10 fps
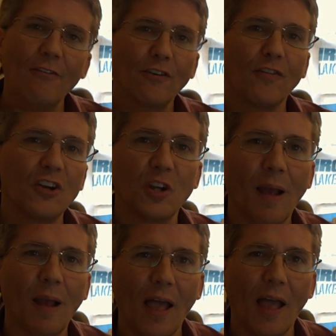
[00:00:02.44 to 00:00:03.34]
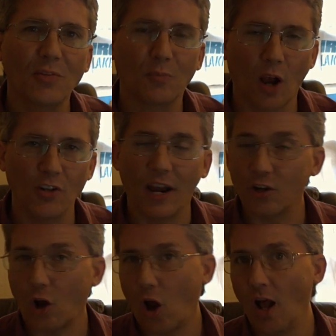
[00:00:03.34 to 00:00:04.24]
After finishing my last
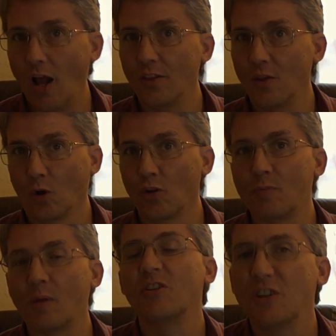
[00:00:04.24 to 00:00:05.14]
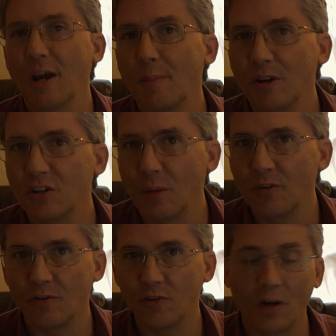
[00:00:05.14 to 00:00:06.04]
project on the World Diplomacy
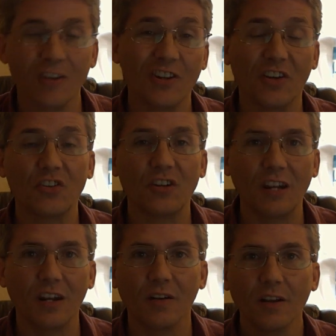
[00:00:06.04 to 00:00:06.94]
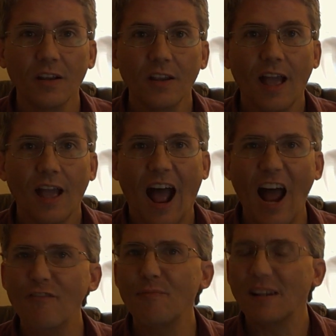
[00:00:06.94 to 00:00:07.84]
Championships of 2016,
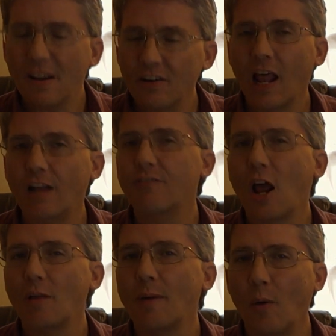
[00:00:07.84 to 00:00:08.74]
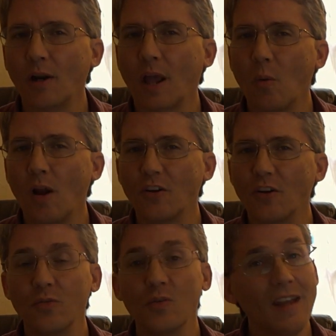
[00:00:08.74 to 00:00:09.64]
I've been getting a lot of thought about what I want to
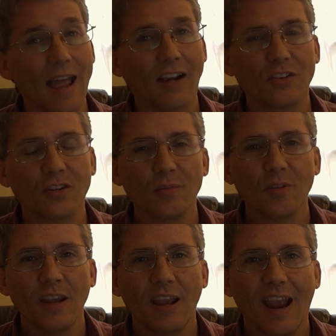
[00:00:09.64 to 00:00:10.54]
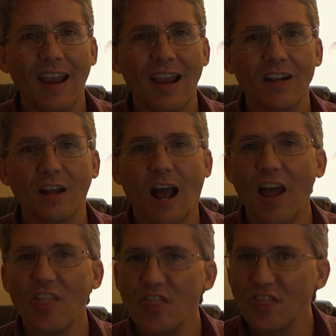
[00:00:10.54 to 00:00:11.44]
do next. And
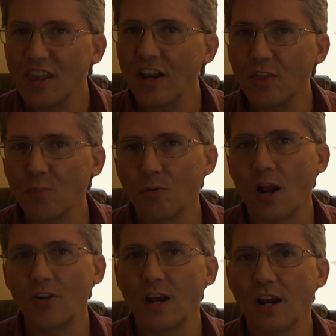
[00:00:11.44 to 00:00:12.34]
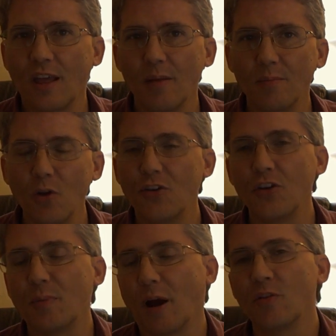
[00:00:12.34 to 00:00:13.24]
I think the project that most
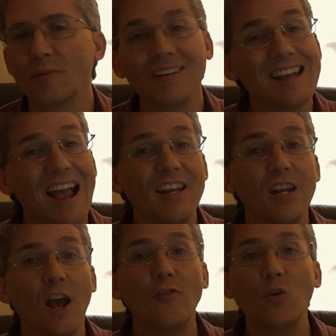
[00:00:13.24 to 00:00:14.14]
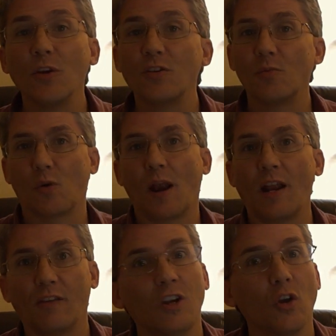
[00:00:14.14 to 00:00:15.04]
inspires me is the idea of doing some
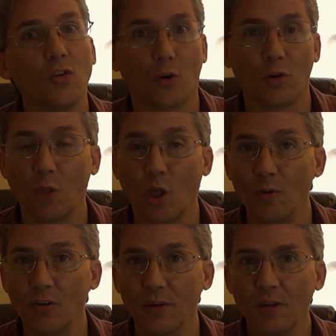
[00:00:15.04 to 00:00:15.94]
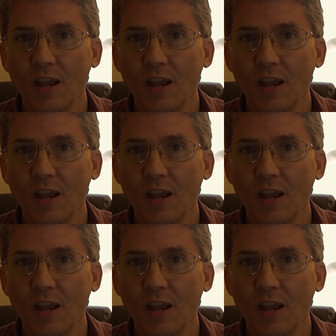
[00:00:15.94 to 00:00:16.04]
training videos for diplomacy.